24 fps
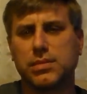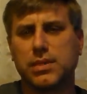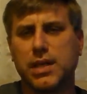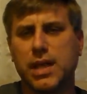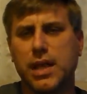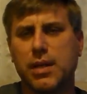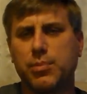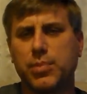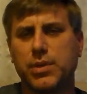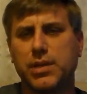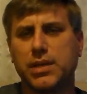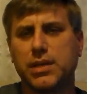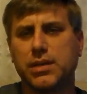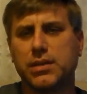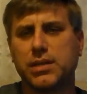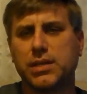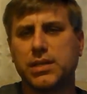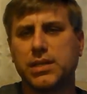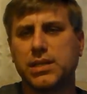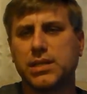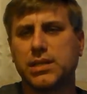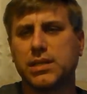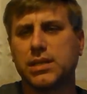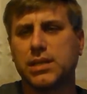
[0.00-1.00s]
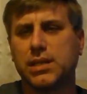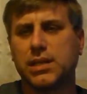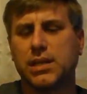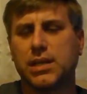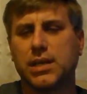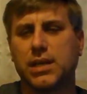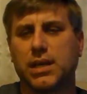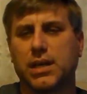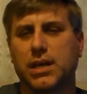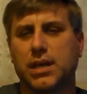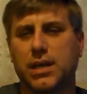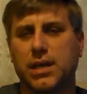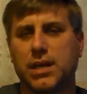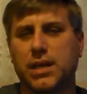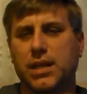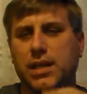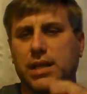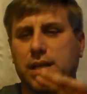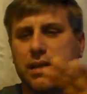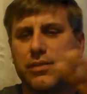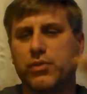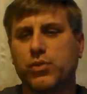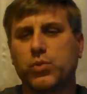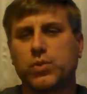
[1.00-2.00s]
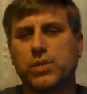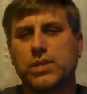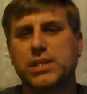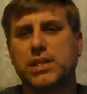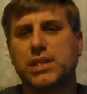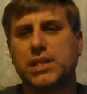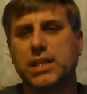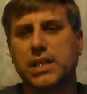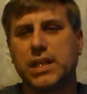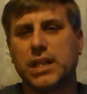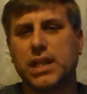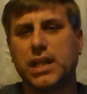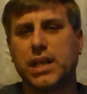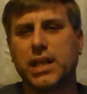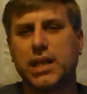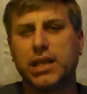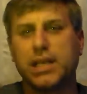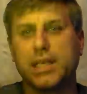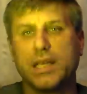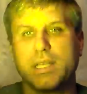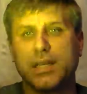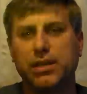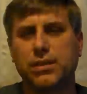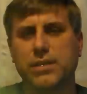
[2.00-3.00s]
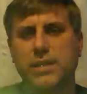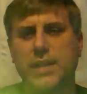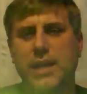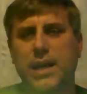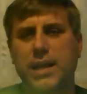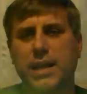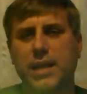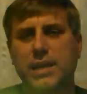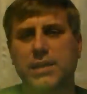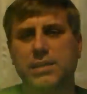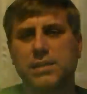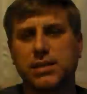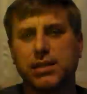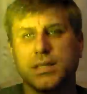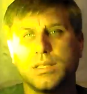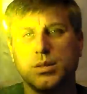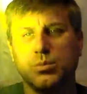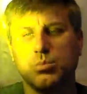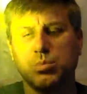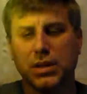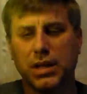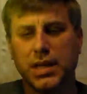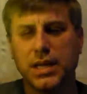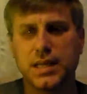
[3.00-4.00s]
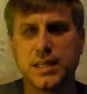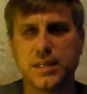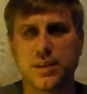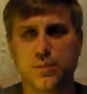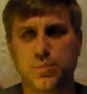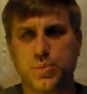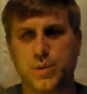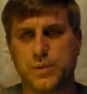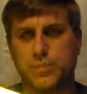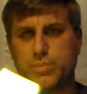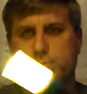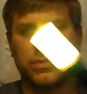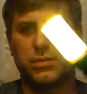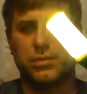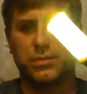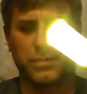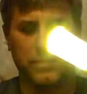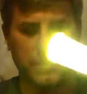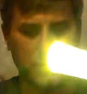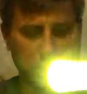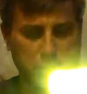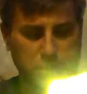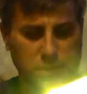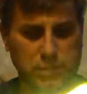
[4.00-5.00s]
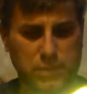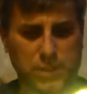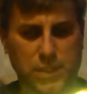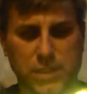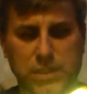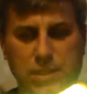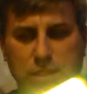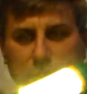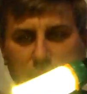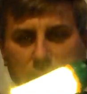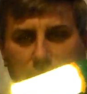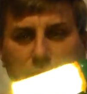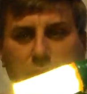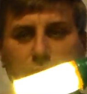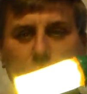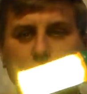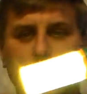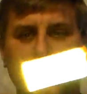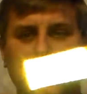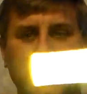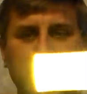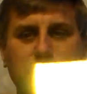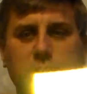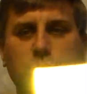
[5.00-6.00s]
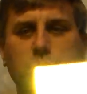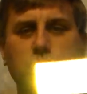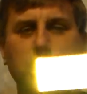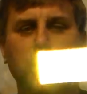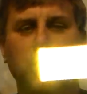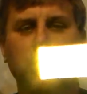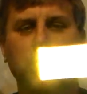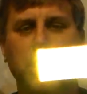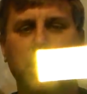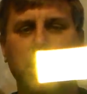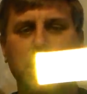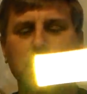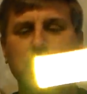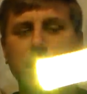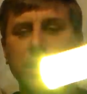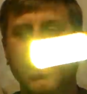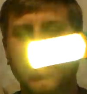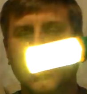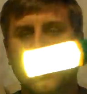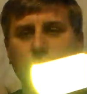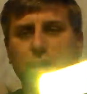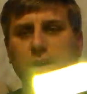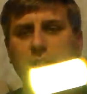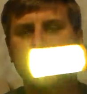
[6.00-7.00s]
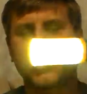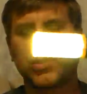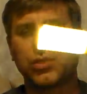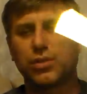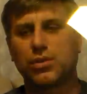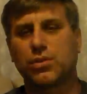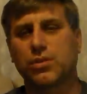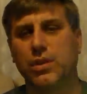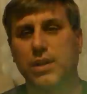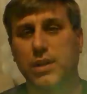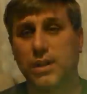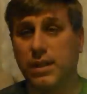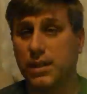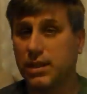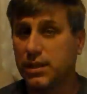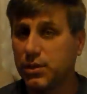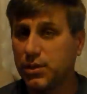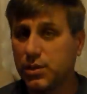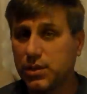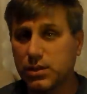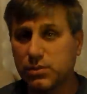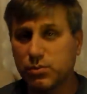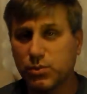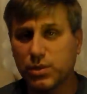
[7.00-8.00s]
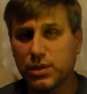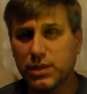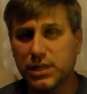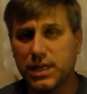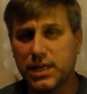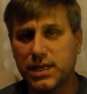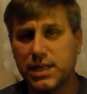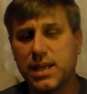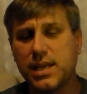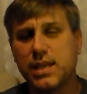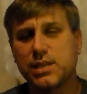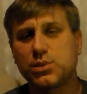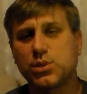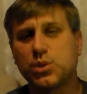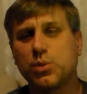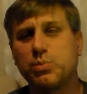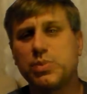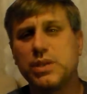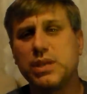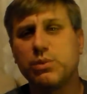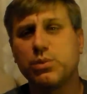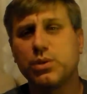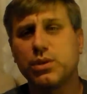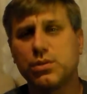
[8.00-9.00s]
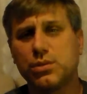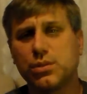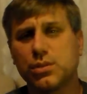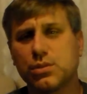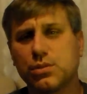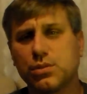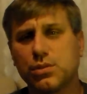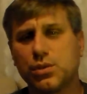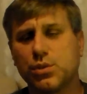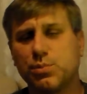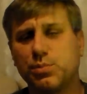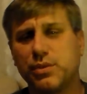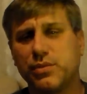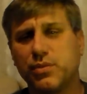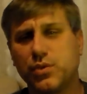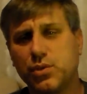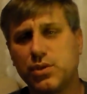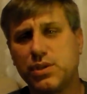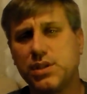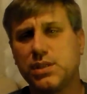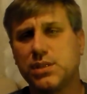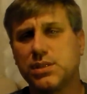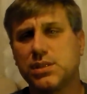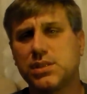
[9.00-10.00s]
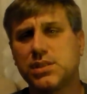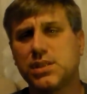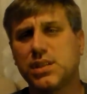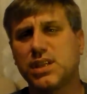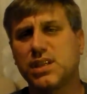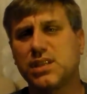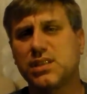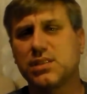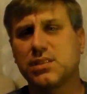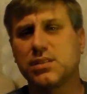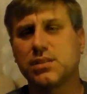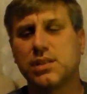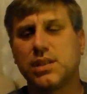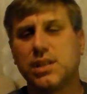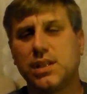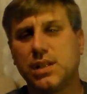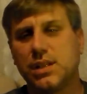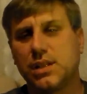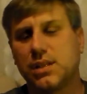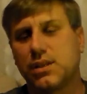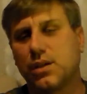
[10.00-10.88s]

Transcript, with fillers: camping area uh, and everyone can get light and you're not accidentally blinding people. Just the diffuser, that's a pill bottle. Also, you can work out an SOP with your group if you need to signal